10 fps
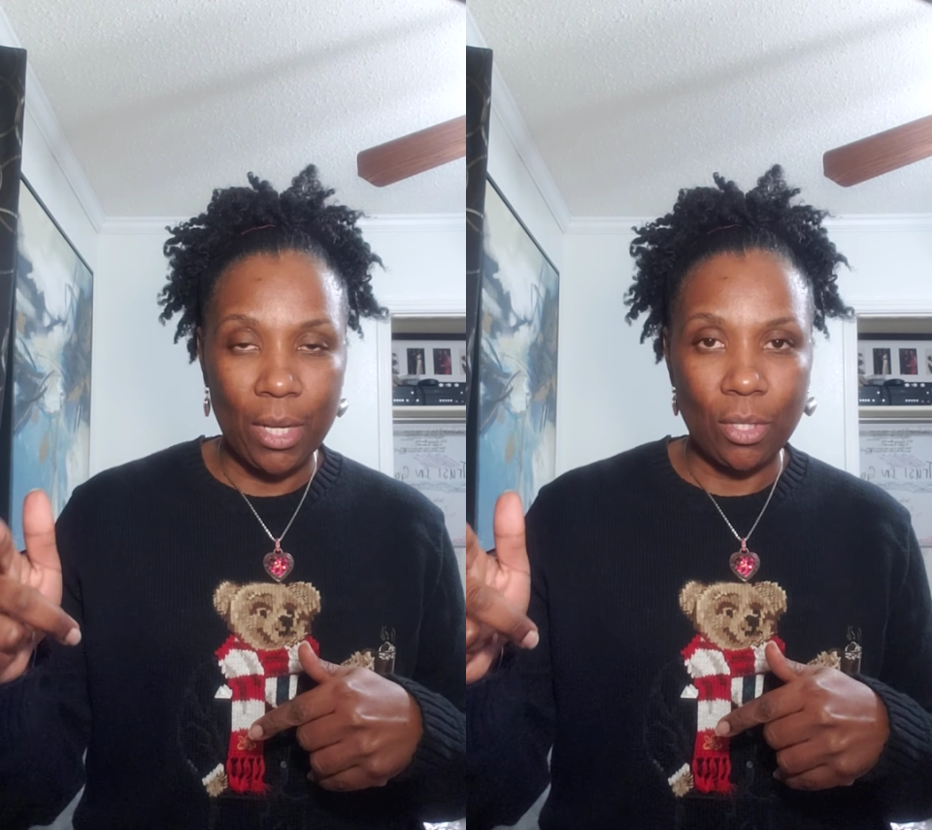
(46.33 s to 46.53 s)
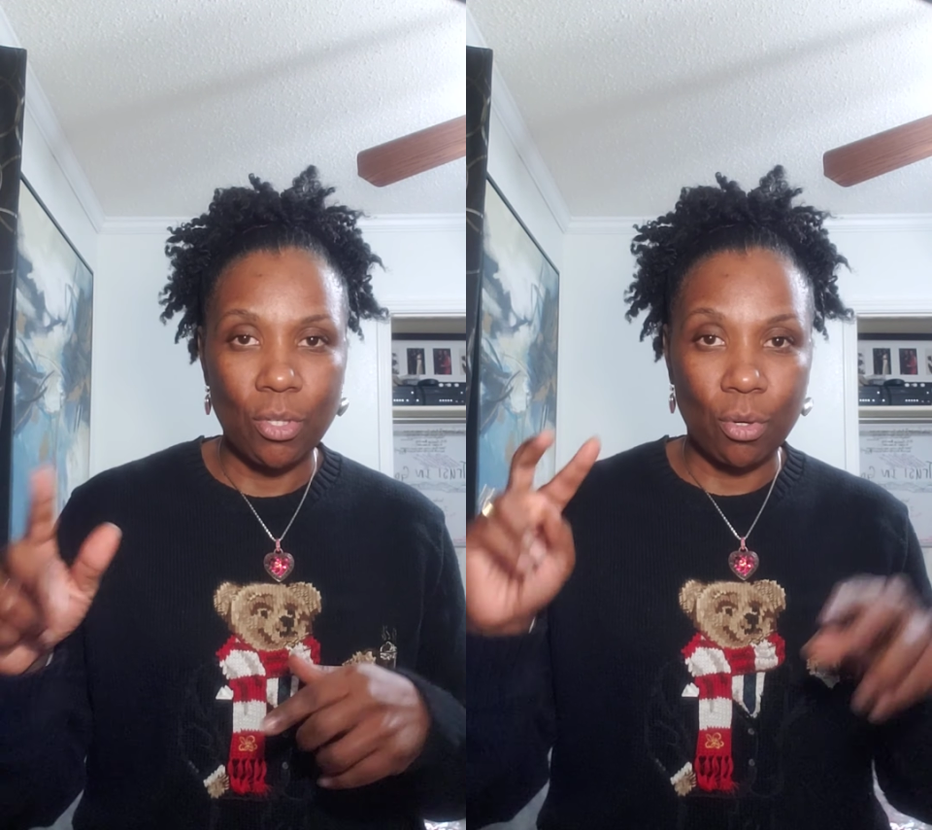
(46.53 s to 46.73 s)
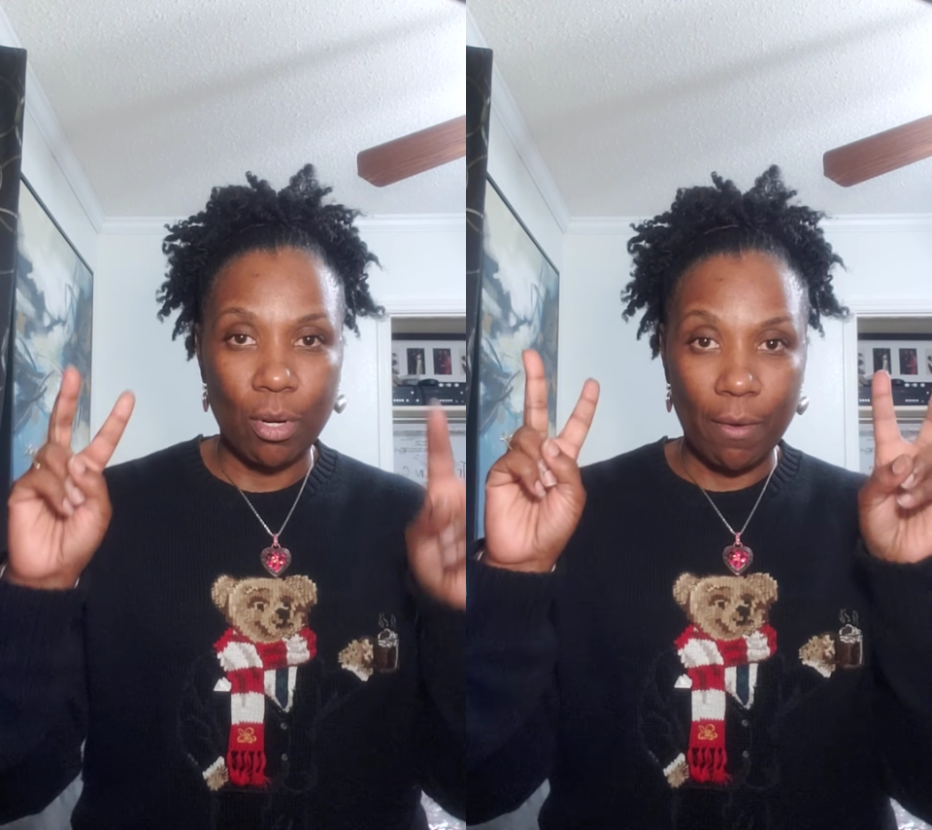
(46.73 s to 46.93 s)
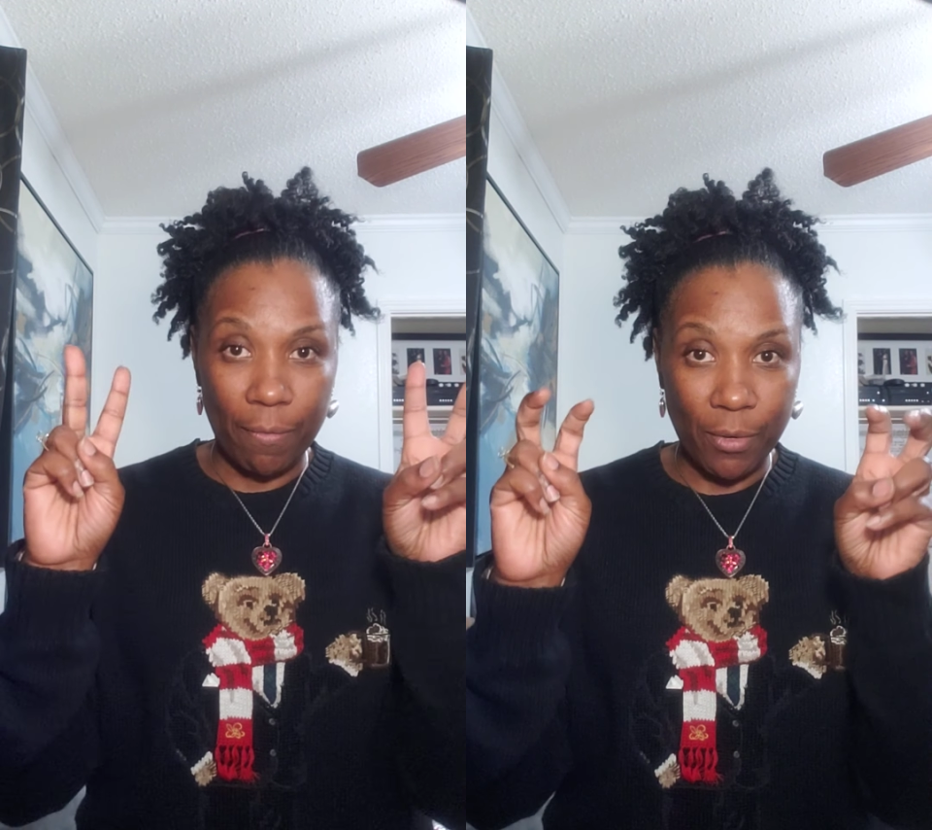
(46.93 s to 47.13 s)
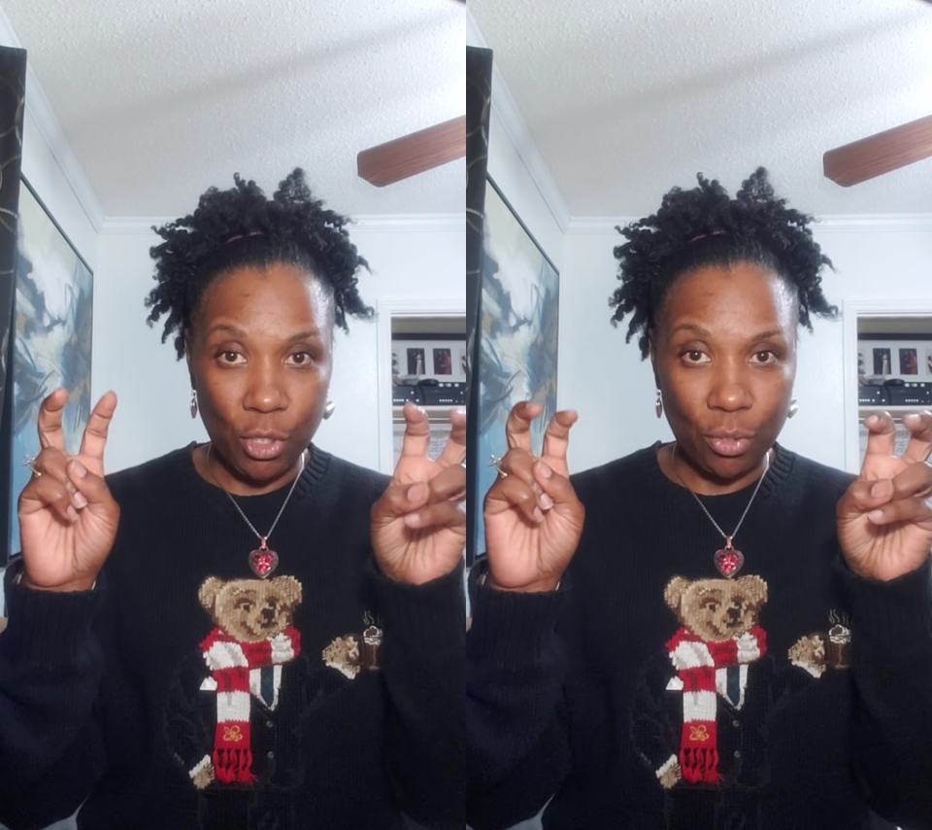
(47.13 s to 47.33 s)
your
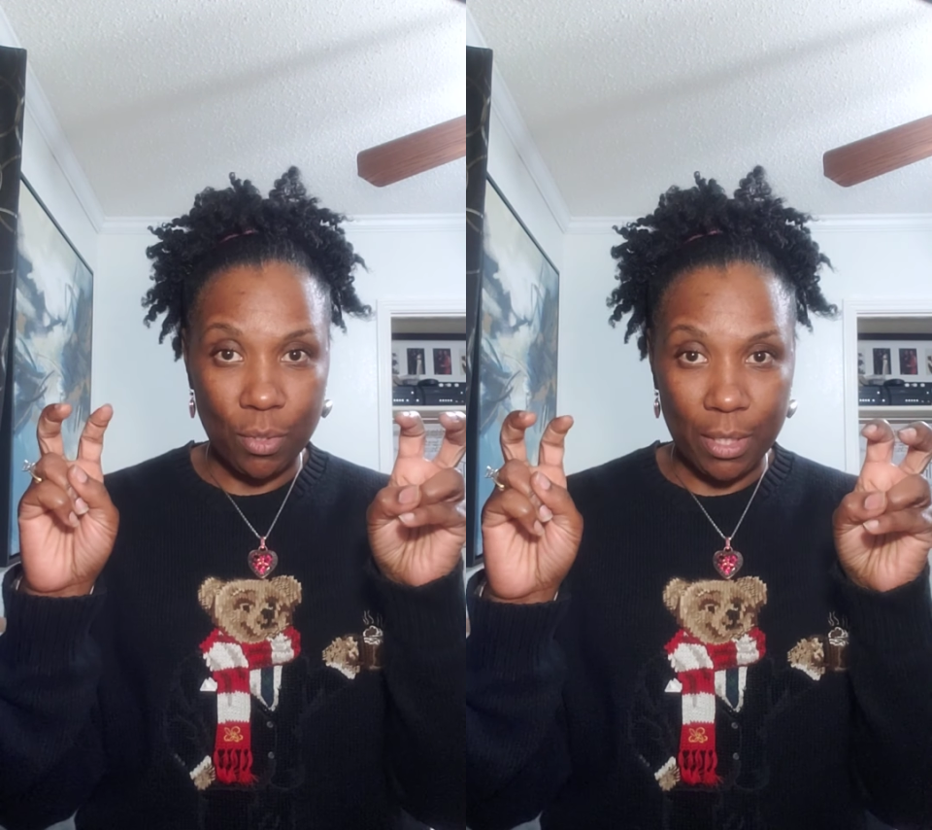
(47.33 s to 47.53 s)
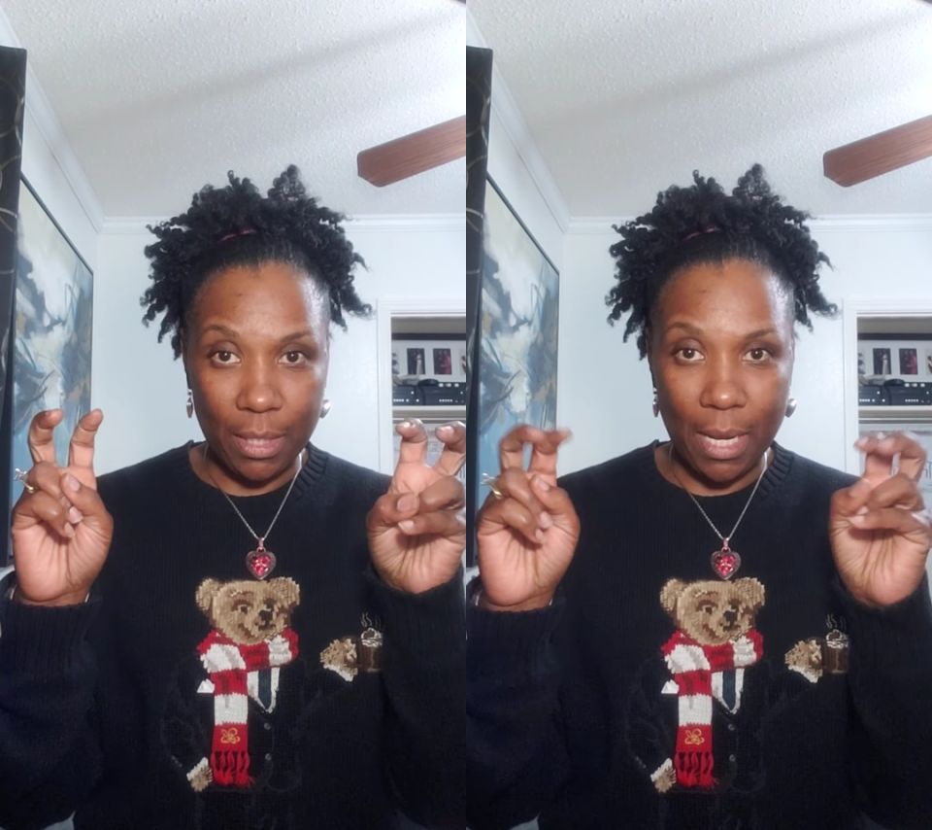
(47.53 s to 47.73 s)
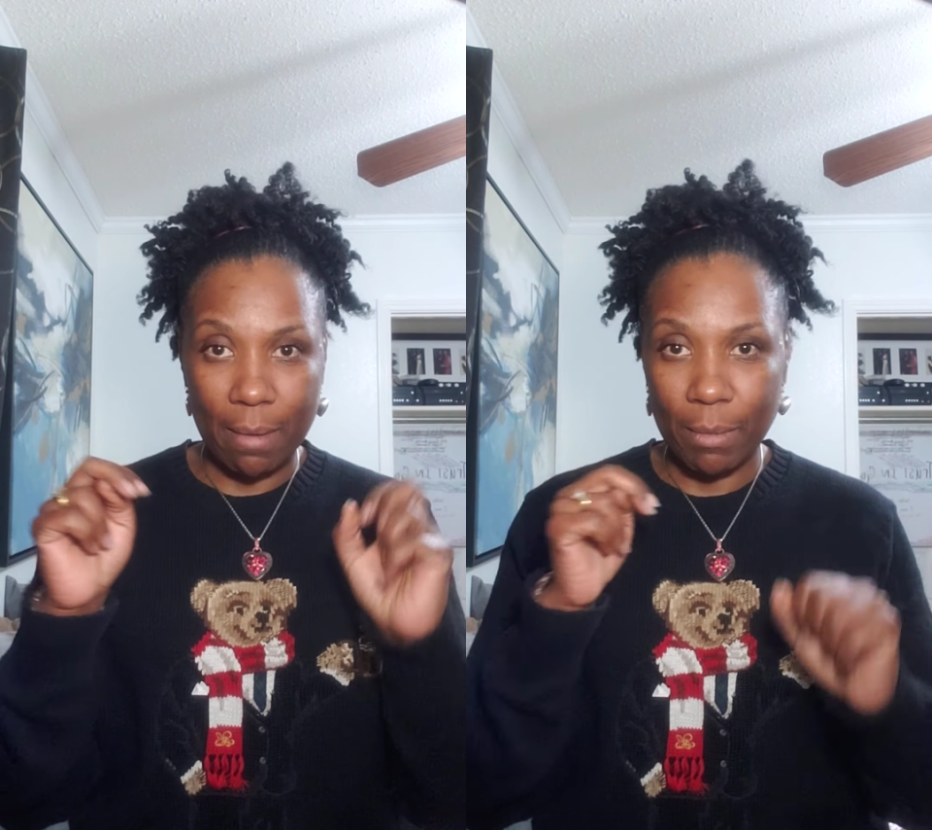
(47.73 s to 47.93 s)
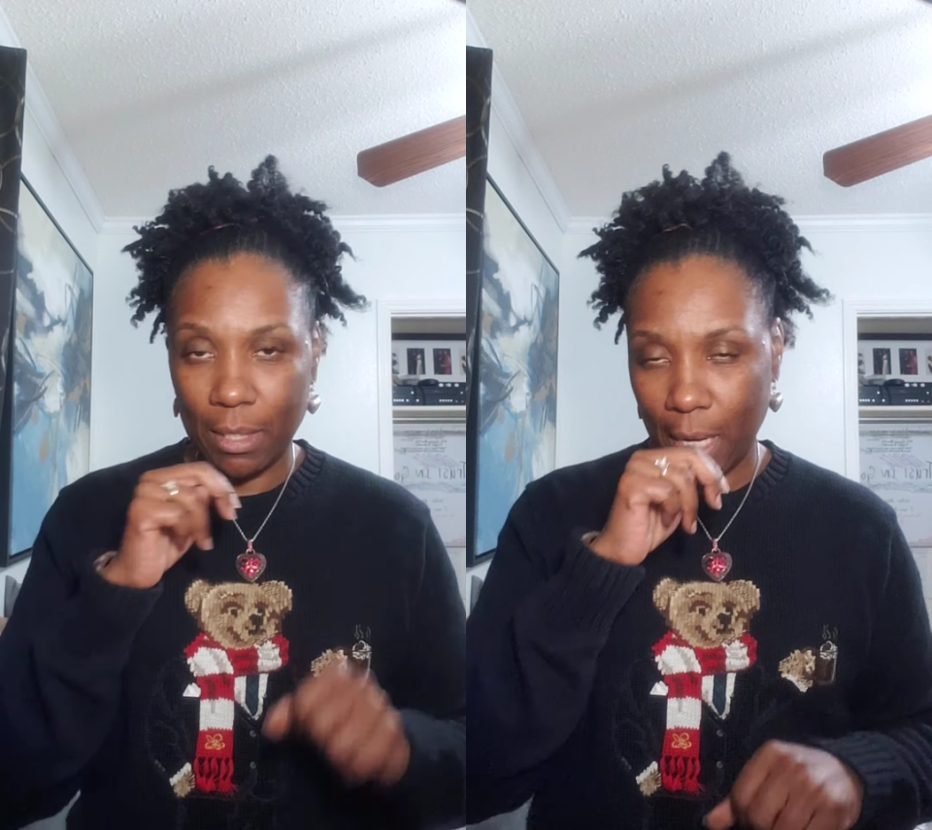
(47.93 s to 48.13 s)
official assignments.